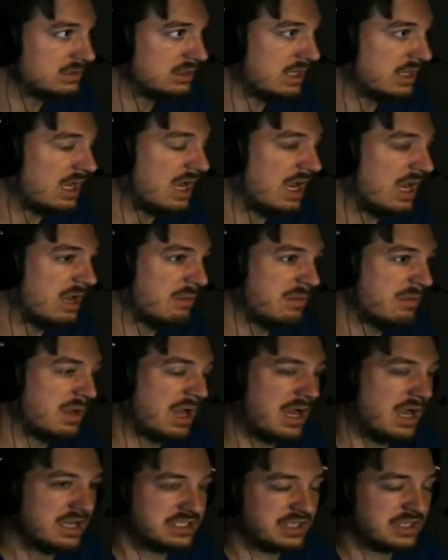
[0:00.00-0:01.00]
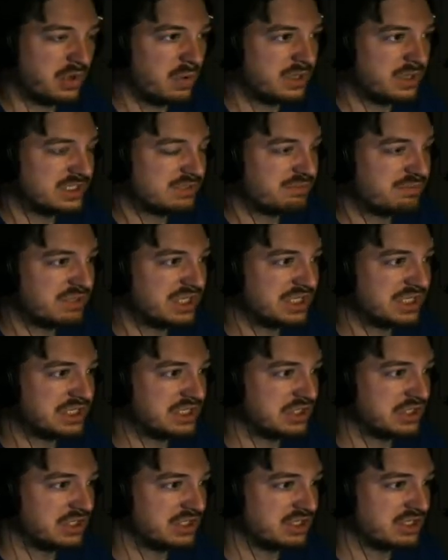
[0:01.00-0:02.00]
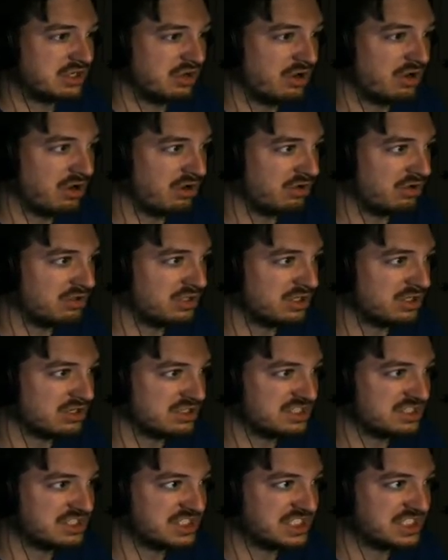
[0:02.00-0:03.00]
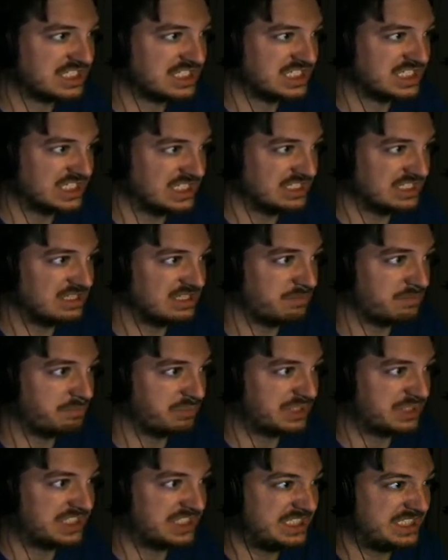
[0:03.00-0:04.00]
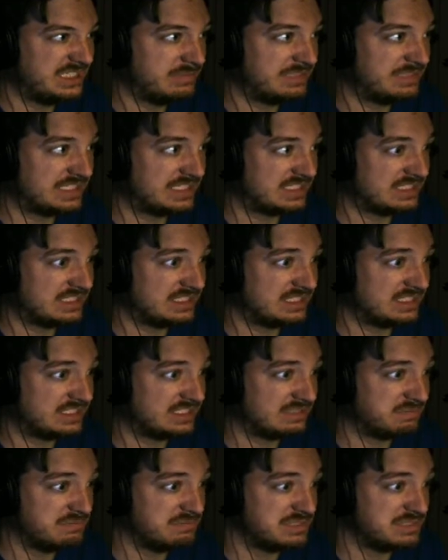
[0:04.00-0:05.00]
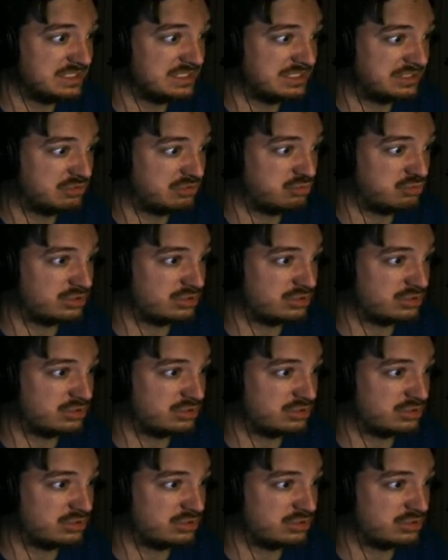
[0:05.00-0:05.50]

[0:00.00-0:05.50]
I am not going to be a good girl. You're scaring the bejeebies out of this mid score.